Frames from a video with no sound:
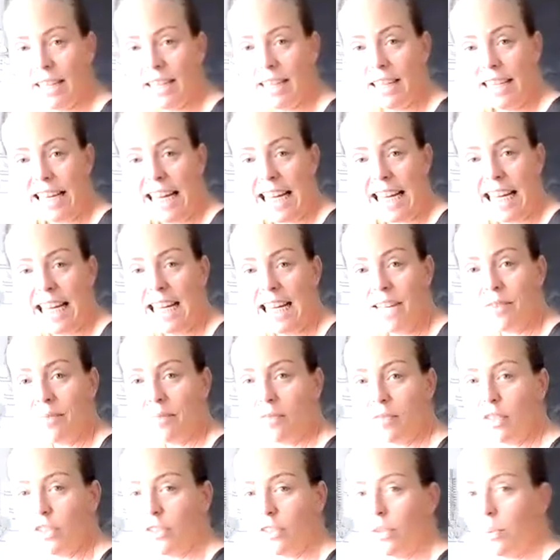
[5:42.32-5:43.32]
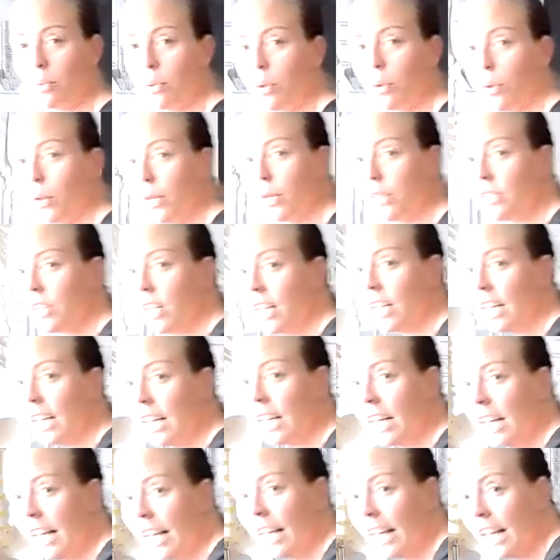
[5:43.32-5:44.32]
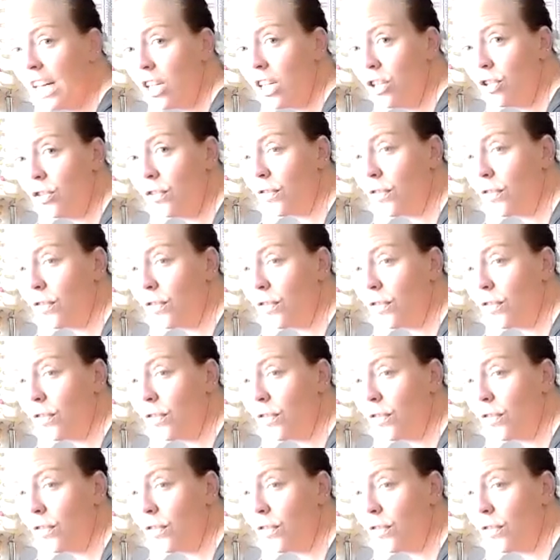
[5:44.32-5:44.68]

knee for support, hinge